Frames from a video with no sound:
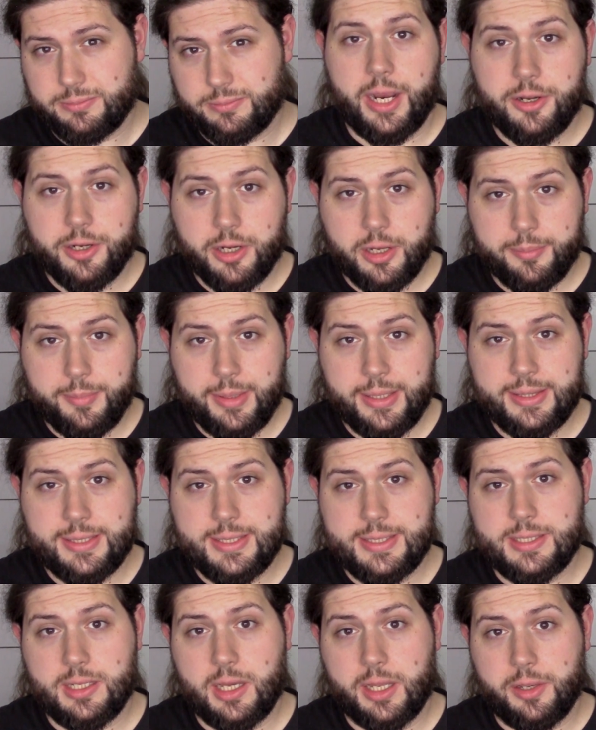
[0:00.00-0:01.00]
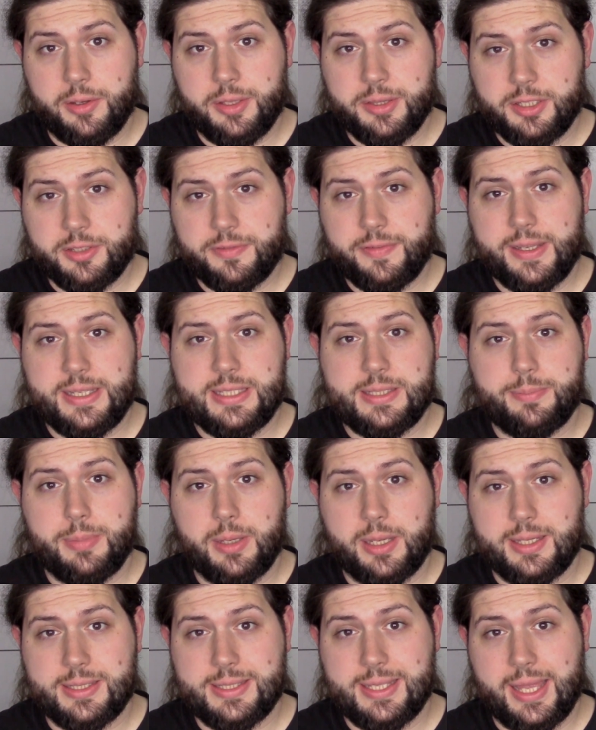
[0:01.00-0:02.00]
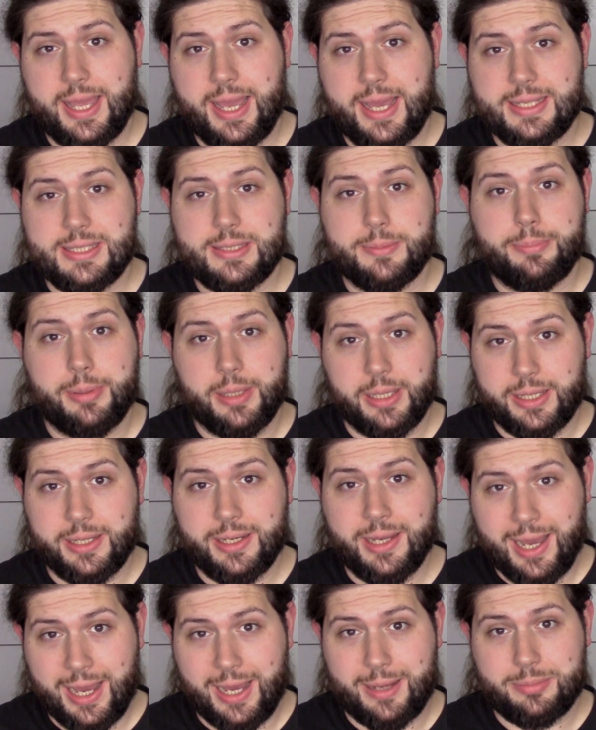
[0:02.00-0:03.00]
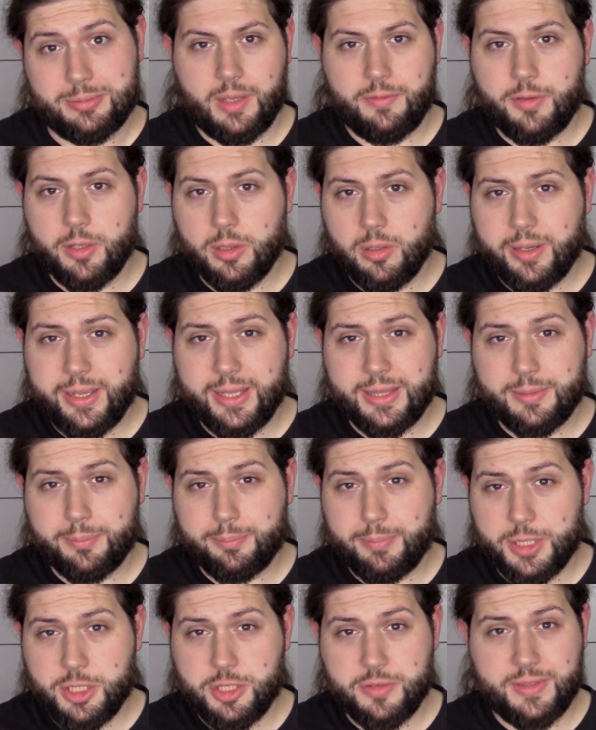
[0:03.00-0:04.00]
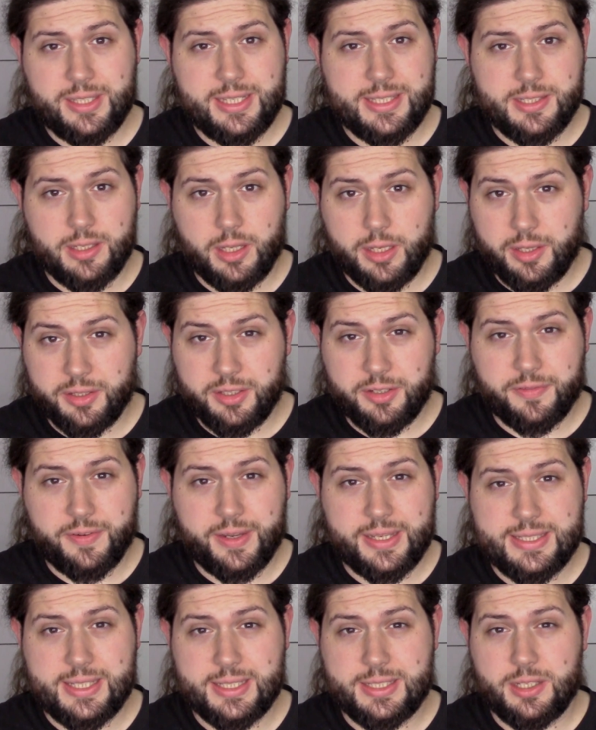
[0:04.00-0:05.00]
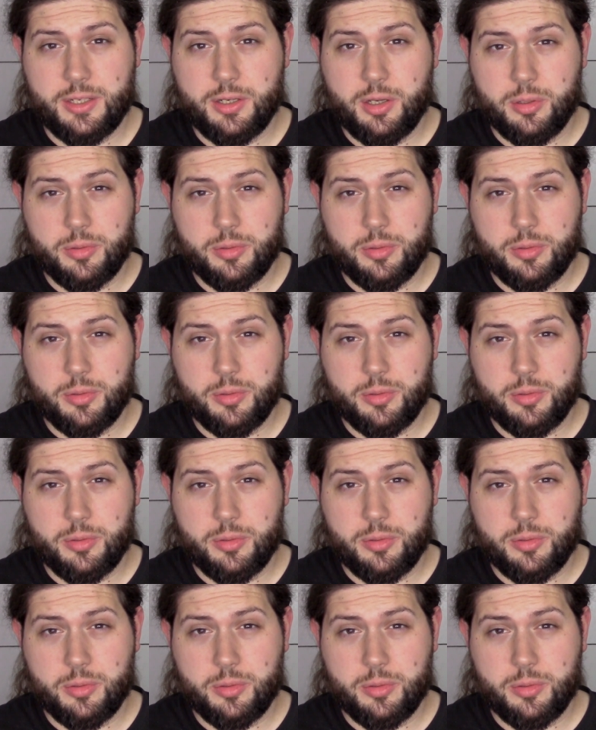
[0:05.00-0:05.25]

I recommend this audio interface because it has a big knob. If you look at a bunch of these audio interfaces,